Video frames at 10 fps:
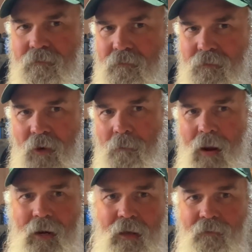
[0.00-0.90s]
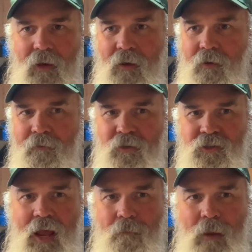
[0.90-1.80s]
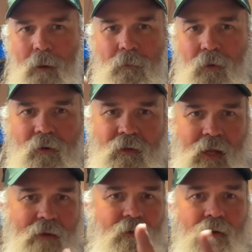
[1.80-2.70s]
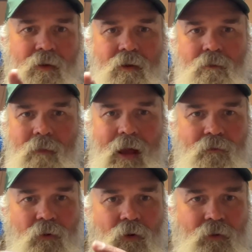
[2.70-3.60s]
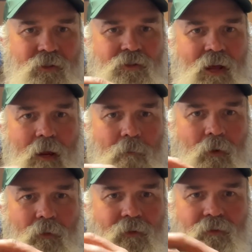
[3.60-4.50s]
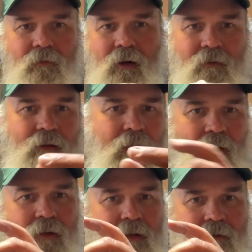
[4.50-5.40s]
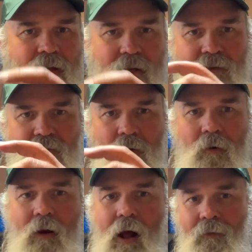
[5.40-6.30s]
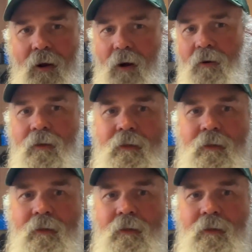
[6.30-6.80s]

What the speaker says: They're made of a sandpaper, and you have a mandrel that's tapered with a threaded deal, and you screw it on there.